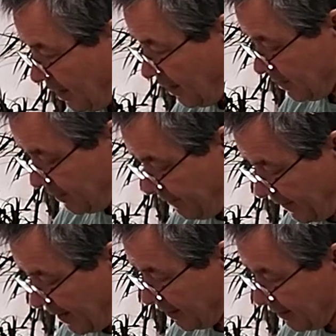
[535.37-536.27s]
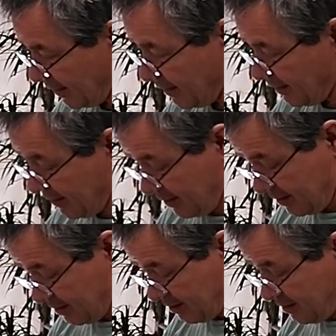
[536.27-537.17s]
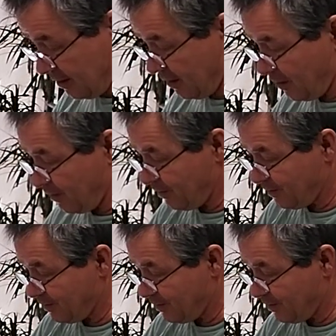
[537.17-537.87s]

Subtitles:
is the fact that, you know,